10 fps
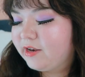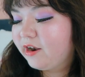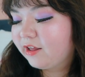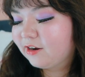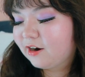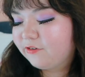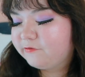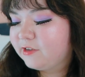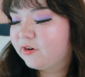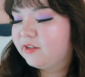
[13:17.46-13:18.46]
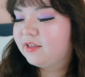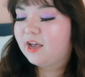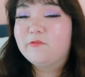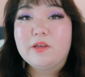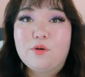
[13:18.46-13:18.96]
Another favorite that
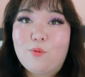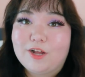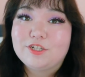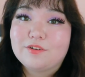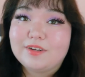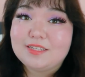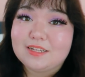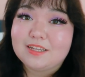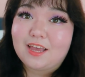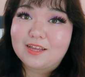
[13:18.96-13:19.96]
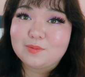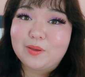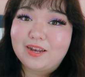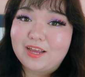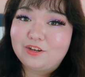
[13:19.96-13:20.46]
I've been watching recently has
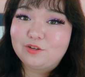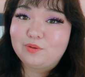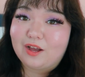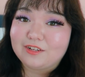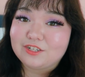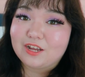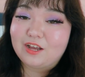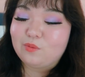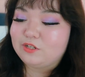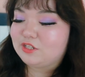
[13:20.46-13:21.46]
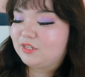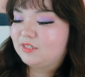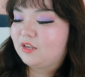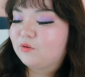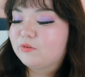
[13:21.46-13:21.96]
been Inuyasha, which
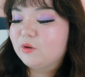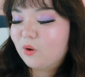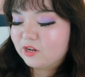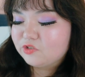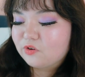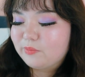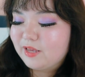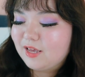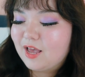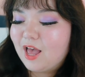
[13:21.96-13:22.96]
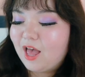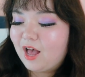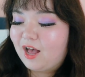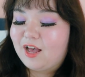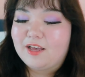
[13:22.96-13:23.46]
is a rewatch for me.
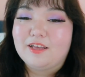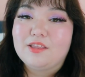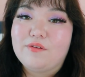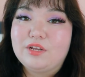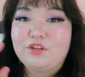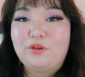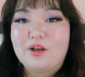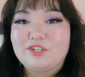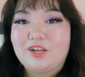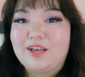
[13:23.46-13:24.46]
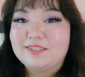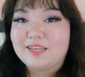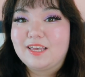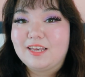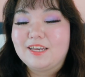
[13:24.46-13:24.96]
I loved Inuyasha as
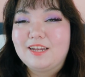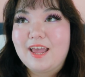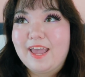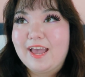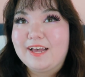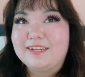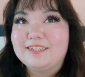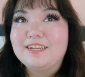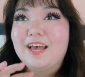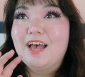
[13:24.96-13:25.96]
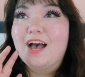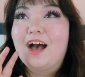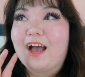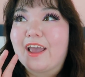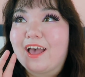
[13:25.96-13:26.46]
a kid and
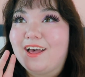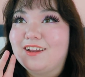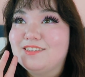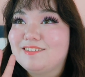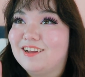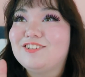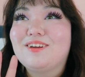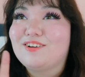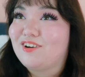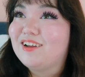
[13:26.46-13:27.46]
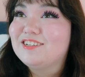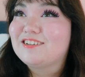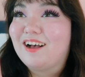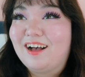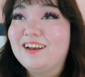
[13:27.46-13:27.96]
I had such a
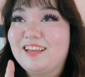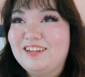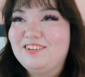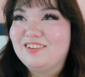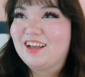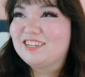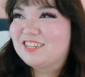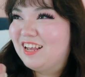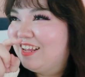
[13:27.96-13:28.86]
crush on Inuyasha.